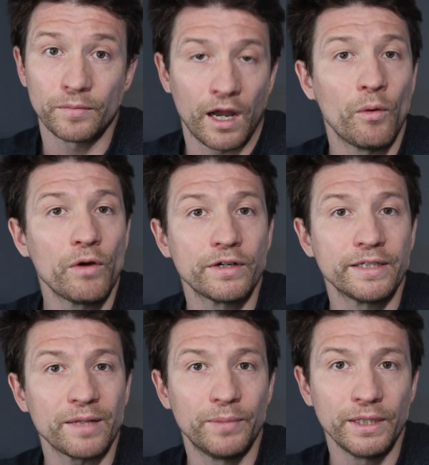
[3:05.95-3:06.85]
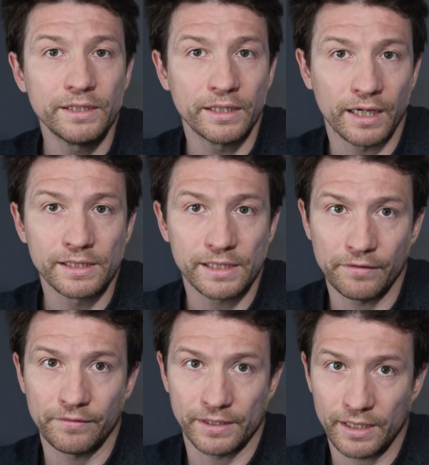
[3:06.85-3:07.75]
However, not building
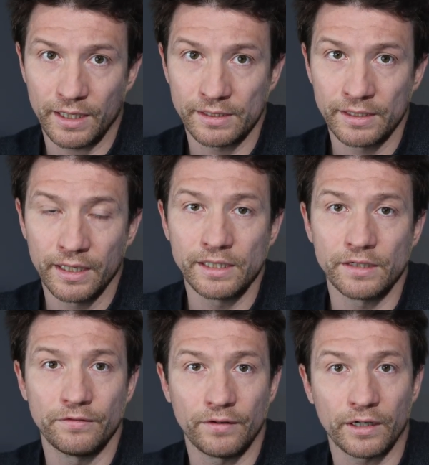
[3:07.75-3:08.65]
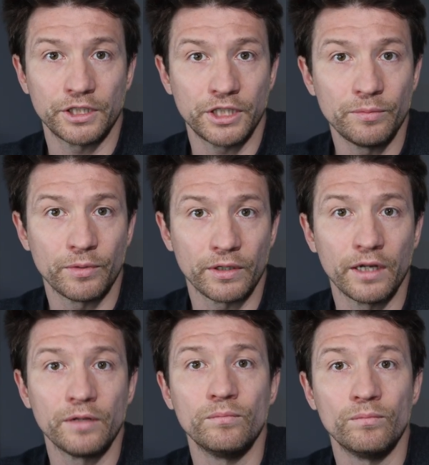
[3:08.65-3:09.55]
unsafe facades is a far cheaper
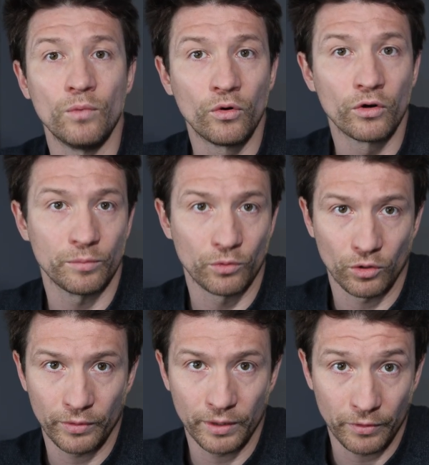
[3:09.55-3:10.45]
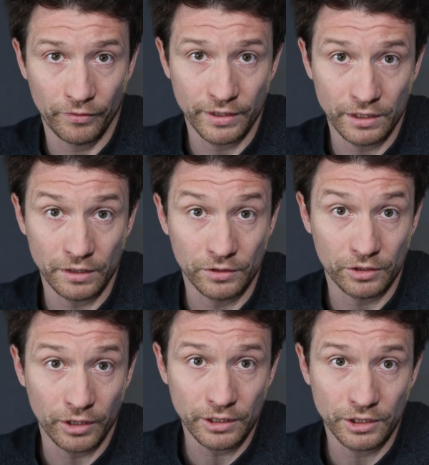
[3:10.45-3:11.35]
and more appropriate preventative
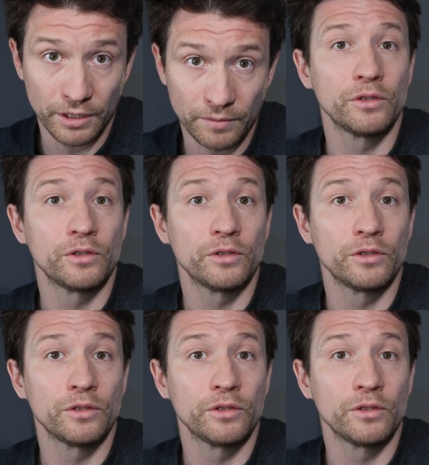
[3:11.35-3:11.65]
strategy.